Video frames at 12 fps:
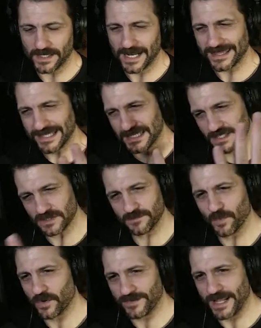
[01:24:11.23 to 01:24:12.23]
and I think he's just
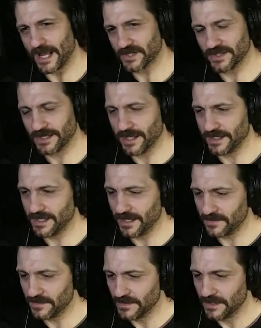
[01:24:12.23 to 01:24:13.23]
more of an action guy now.